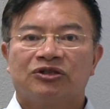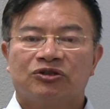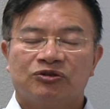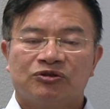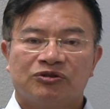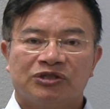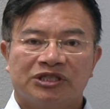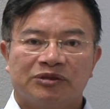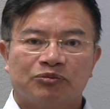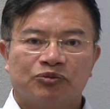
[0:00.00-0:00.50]

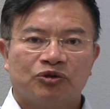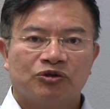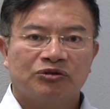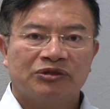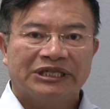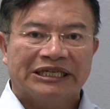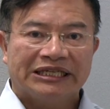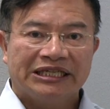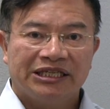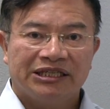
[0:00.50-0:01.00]
to
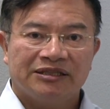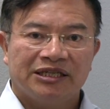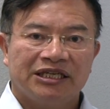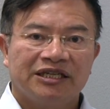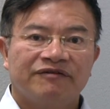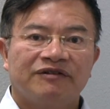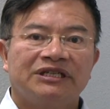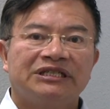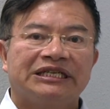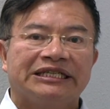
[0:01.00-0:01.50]
improve the e
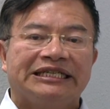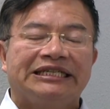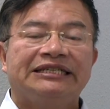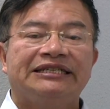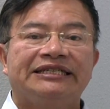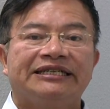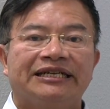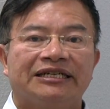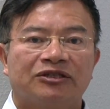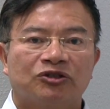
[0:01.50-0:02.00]
even the
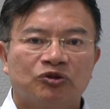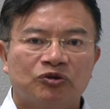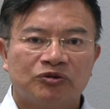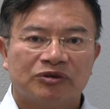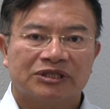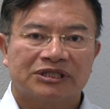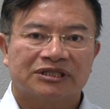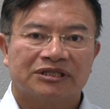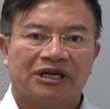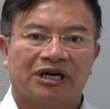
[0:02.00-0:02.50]
EDA
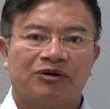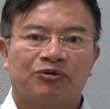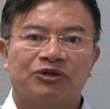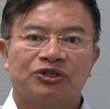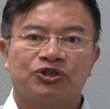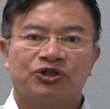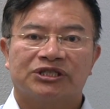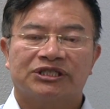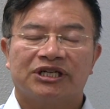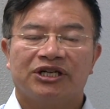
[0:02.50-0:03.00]
tools, uh,
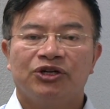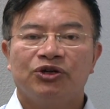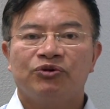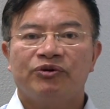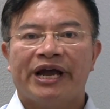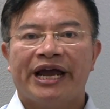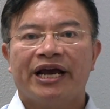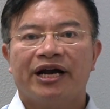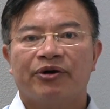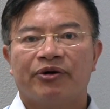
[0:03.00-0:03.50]
which is a
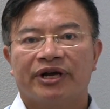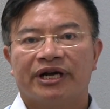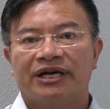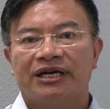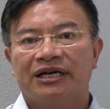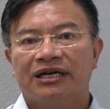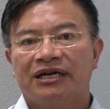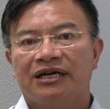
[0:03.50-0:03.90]
new area